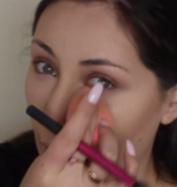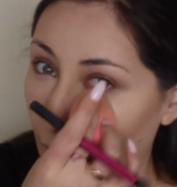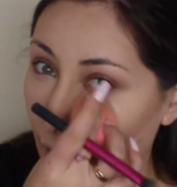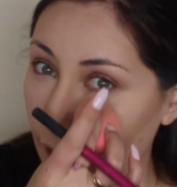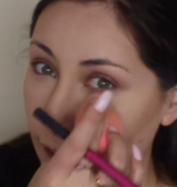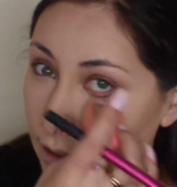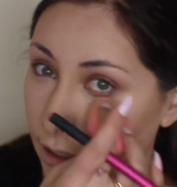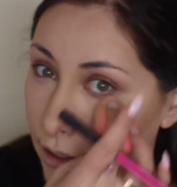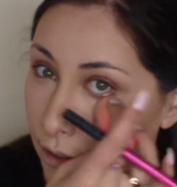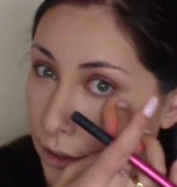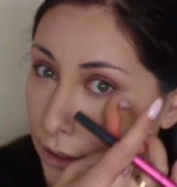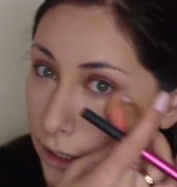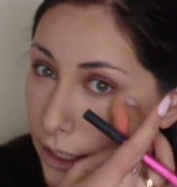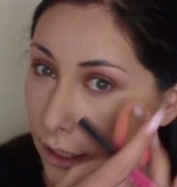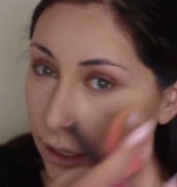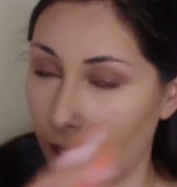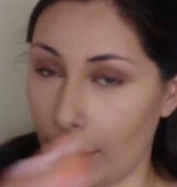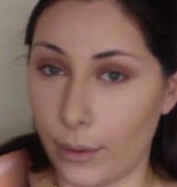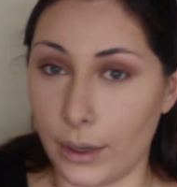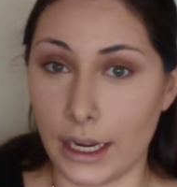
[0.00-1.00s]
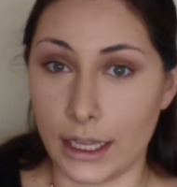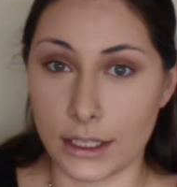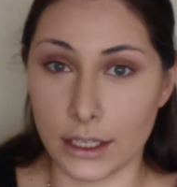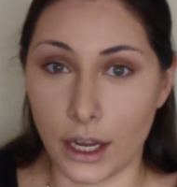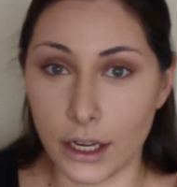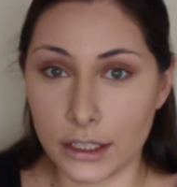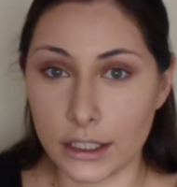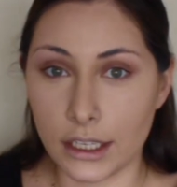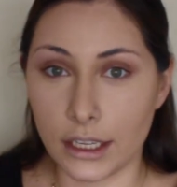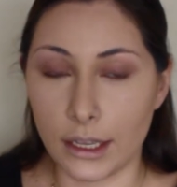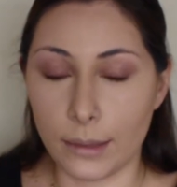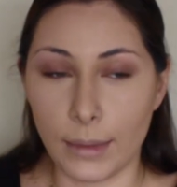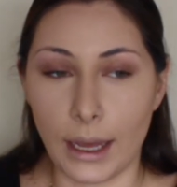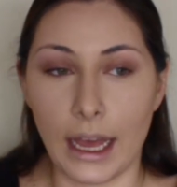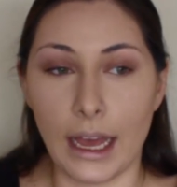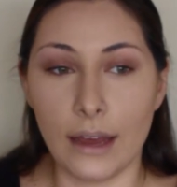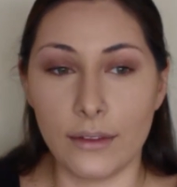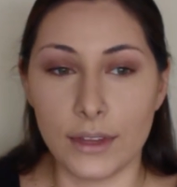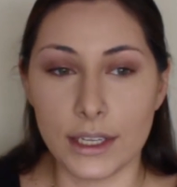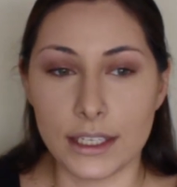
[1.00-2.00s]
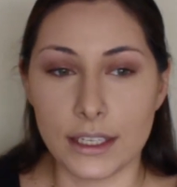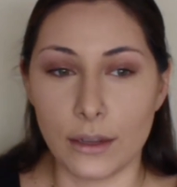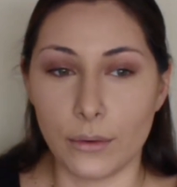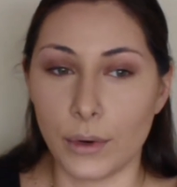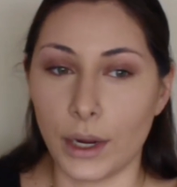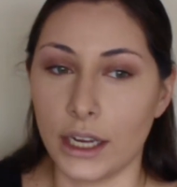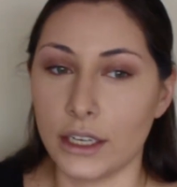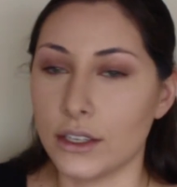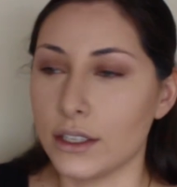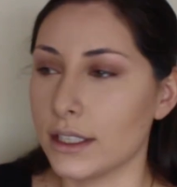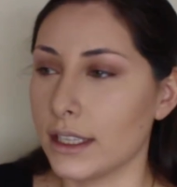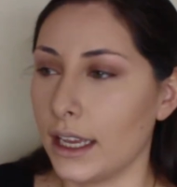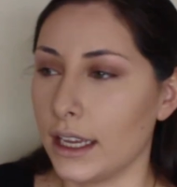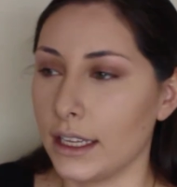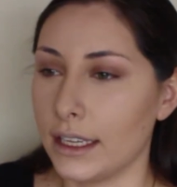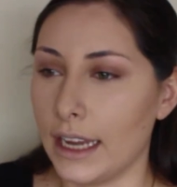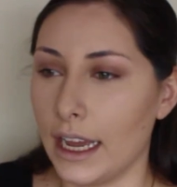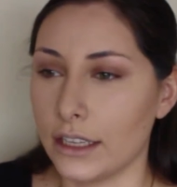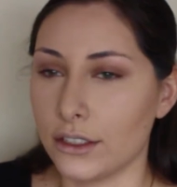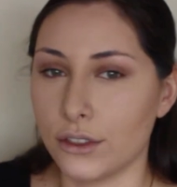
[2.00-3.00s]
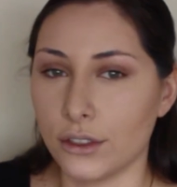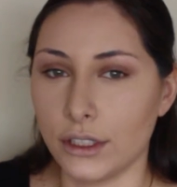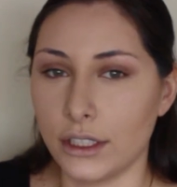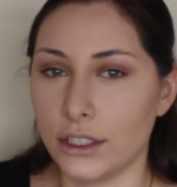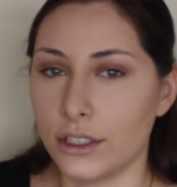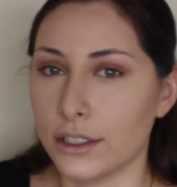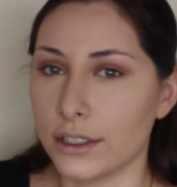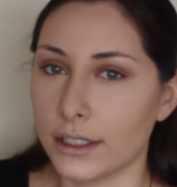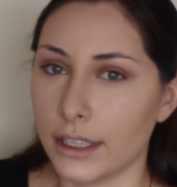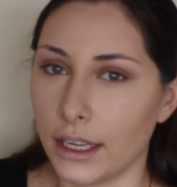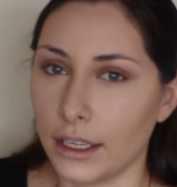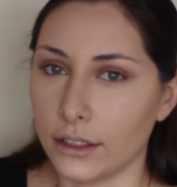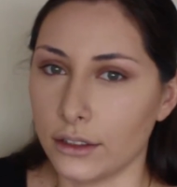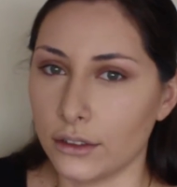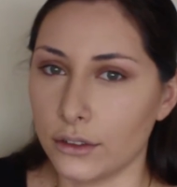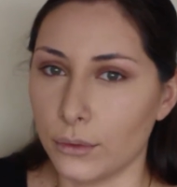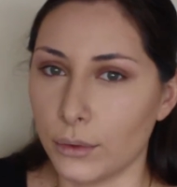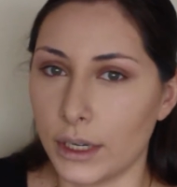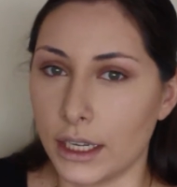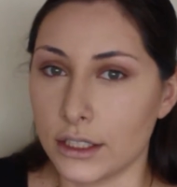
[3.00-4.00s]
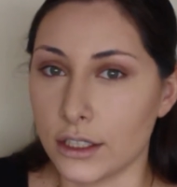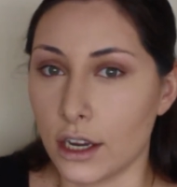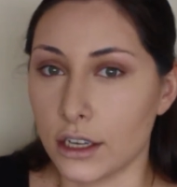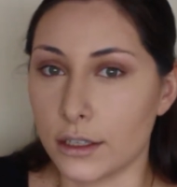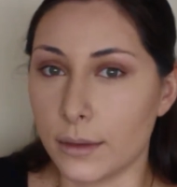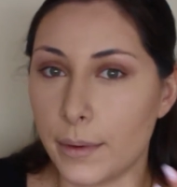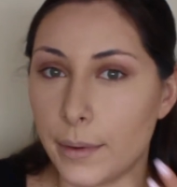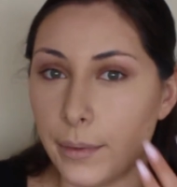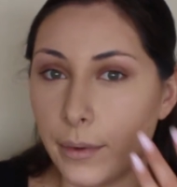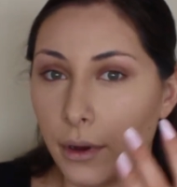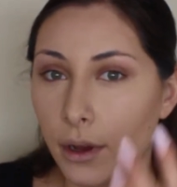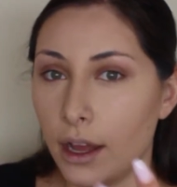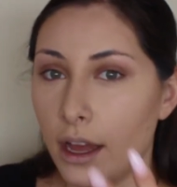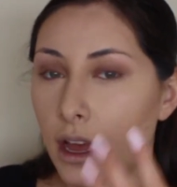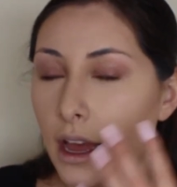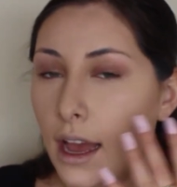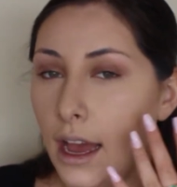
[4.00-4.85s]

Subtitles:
I literally, like, when I talk to him, I had this thing where I just like naturally, just like when I talk to people,